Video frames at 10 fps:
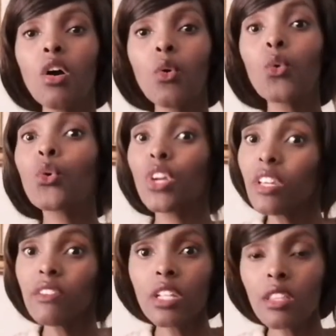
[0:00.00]
or
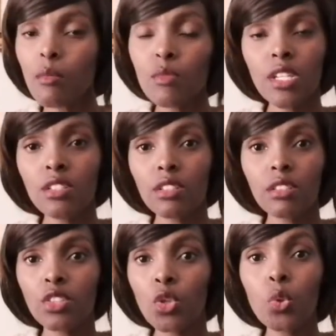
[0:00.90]
even in the middle,
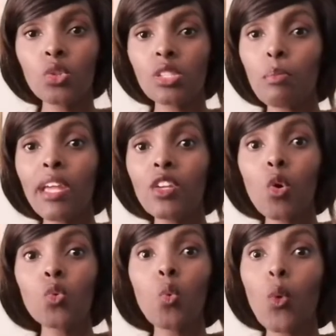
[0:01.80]
depending
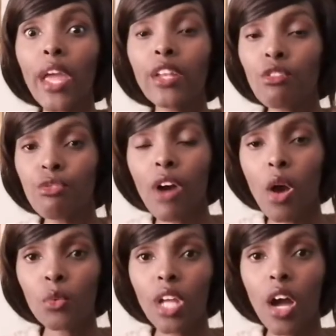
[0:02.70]
on when you
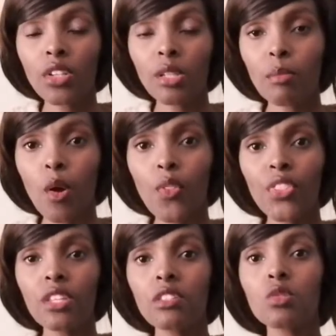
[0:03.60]
found out about
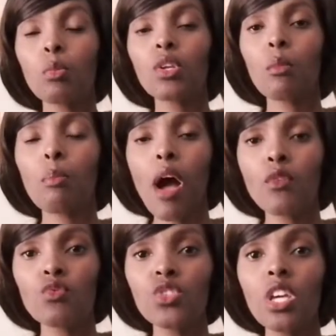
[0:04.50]
this, to put a
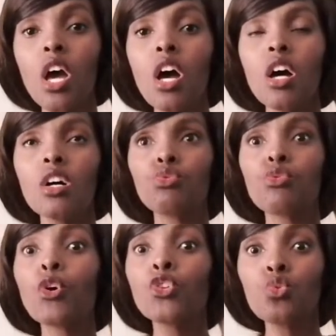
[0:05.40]
boundary
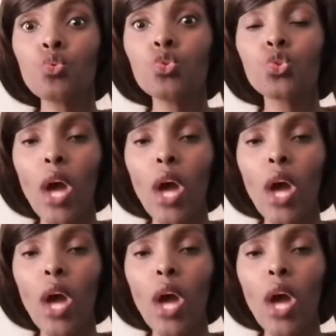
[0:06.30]
for you to